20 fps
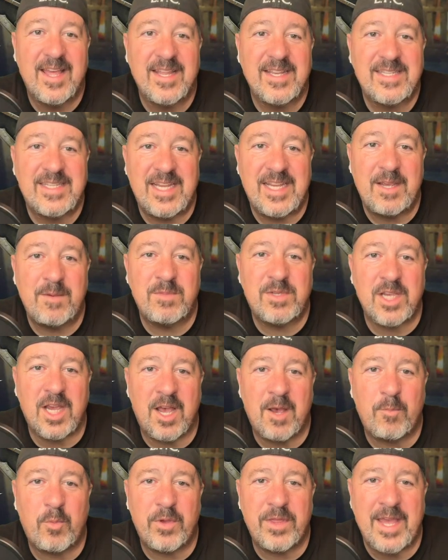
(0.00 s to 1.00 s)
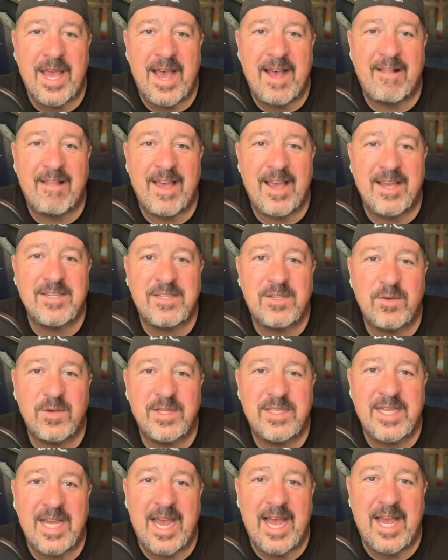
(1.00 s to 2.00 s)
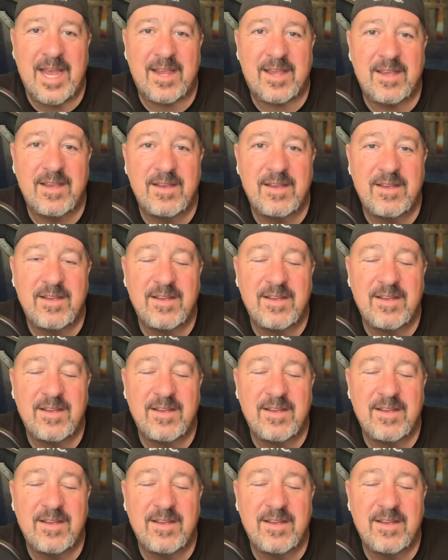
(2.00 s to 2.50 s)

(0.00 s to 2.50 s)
teams up with allies to attack.